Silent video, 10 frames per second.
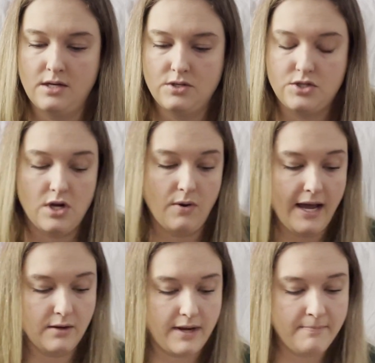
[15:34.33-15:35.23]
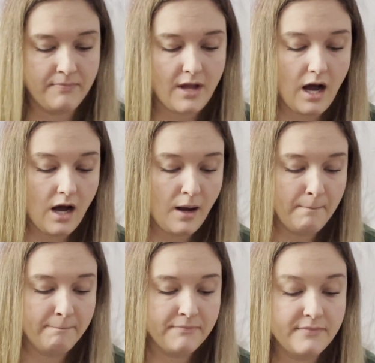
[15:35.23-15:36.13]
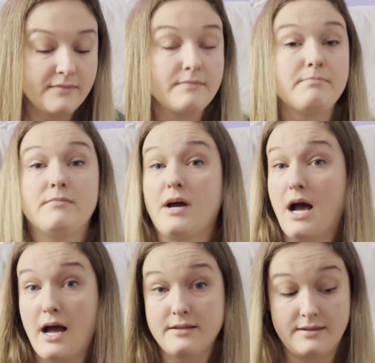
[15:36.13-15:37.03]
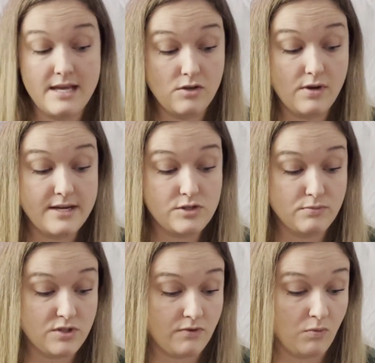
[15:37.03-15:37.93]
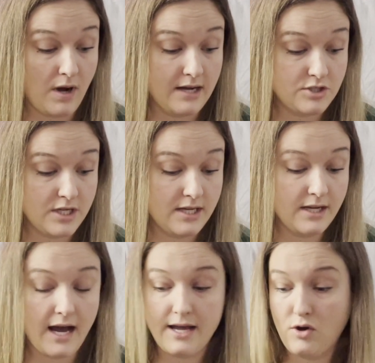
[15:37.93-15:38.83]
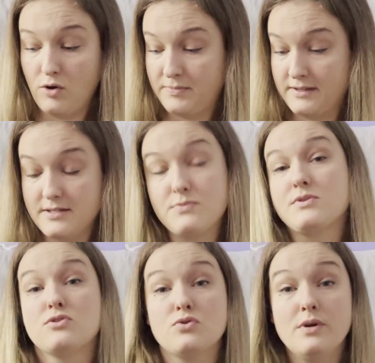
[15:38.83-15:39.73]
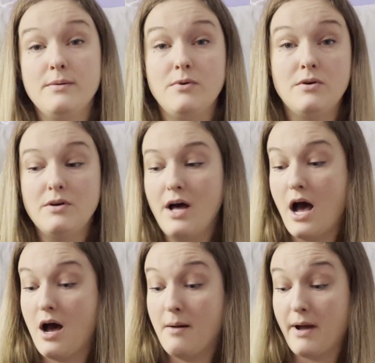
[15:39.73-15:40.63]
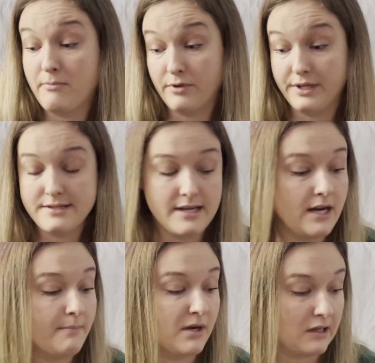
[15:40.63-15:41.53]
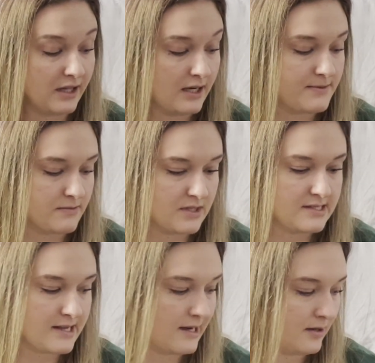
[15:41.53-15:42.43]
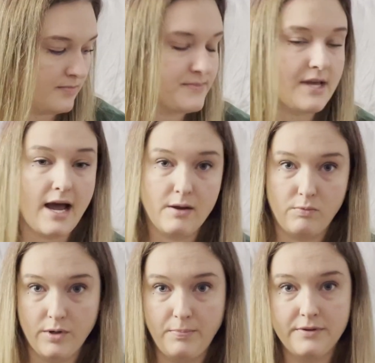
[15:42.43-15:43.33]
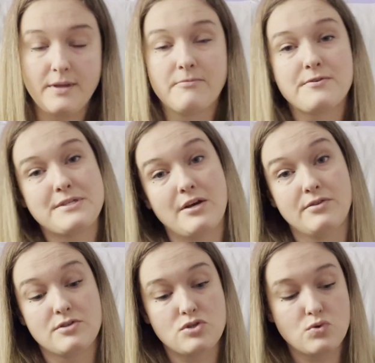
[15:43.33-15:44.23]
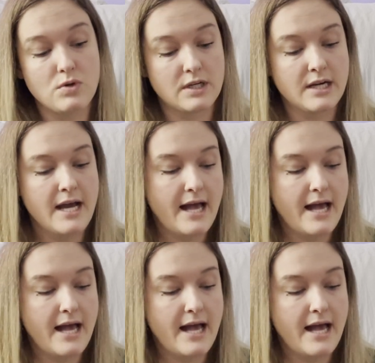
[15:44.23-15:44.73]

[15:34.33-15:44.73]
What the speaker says: So anyway, thank you guys so much for watching. I hope that this was enjoyable. I'm really excited. I'm gonna clean up some of these items. I will put them for sale in the store.